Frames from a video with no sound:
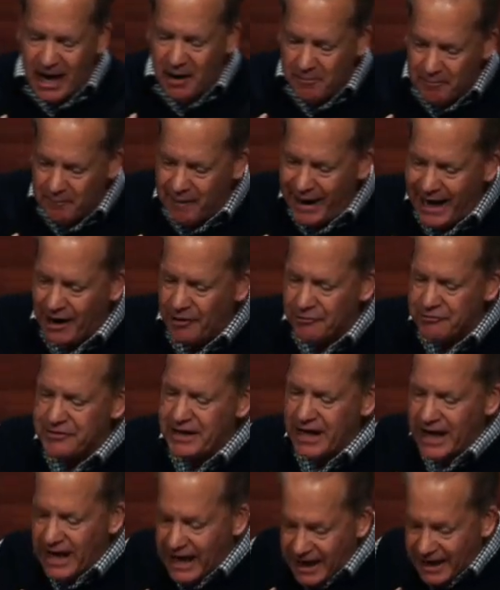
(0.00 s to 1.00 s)
a mouth
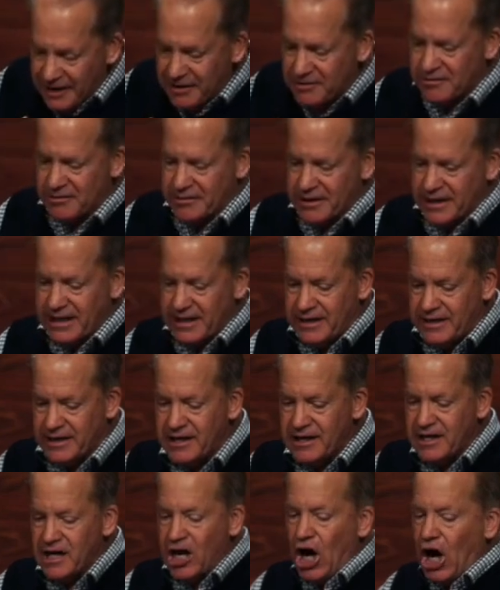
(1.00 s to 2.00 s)
uttering
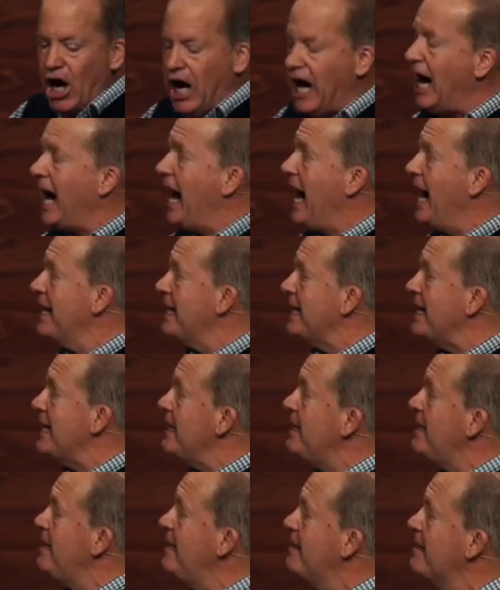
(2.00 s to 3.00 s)

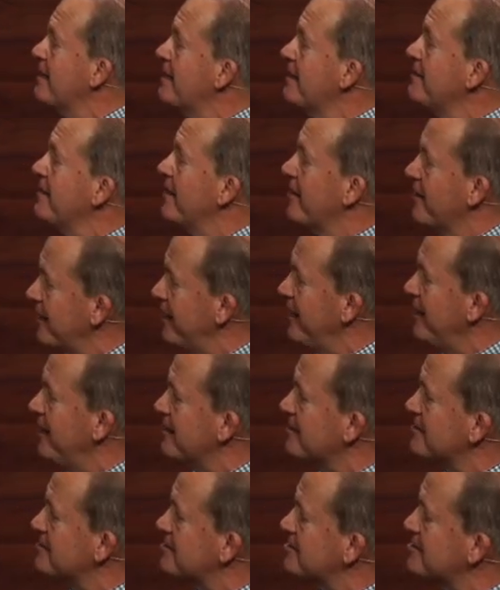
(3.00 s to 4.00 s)
haughty, there it
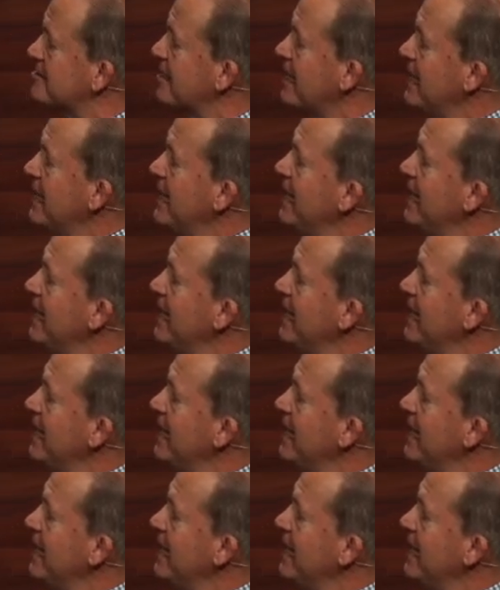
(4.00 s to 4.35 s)
is,